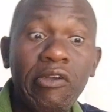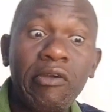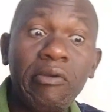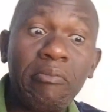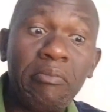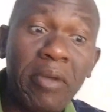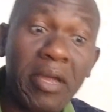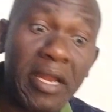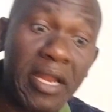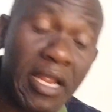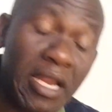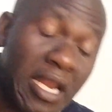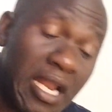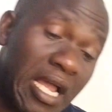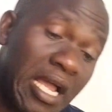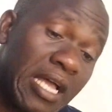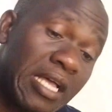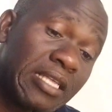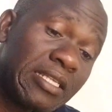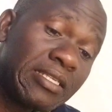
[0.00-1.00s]

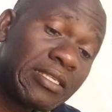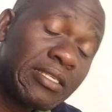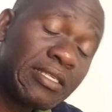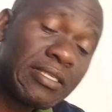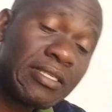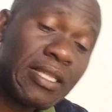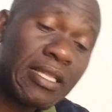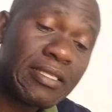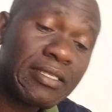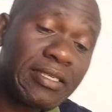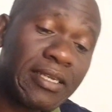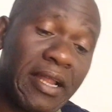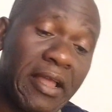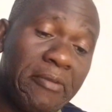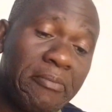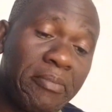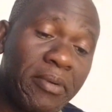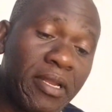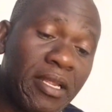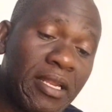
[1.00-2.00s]
bananas, that's the ripe
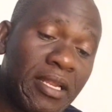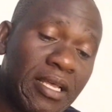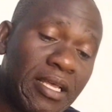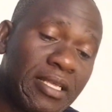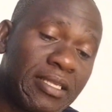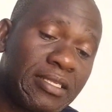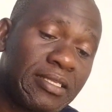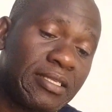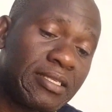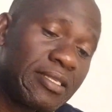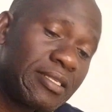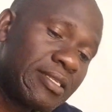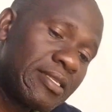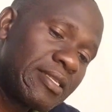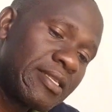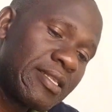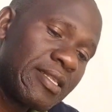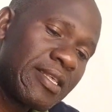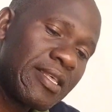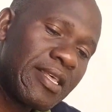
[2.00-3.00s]
bananas,
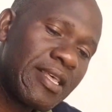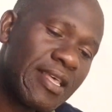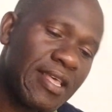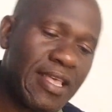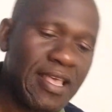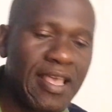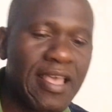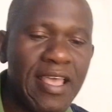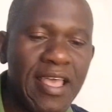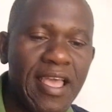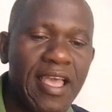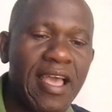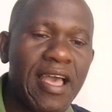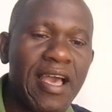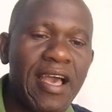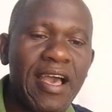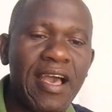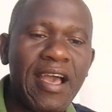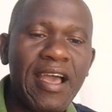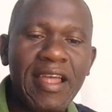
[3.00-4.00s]

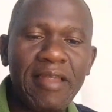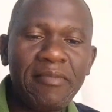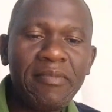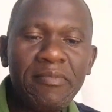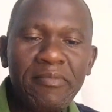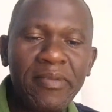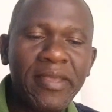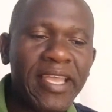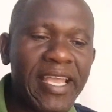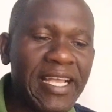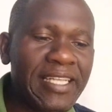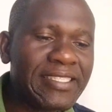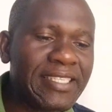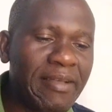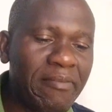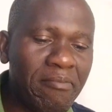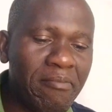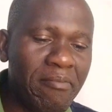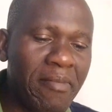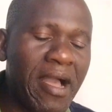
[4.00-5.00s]
and maybe get a
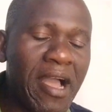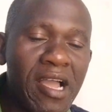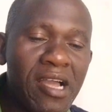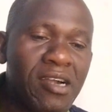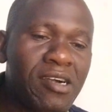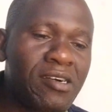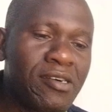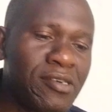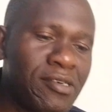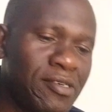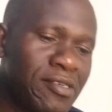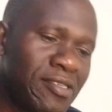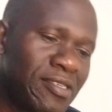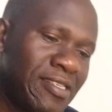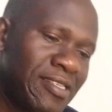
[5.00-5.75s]
mango,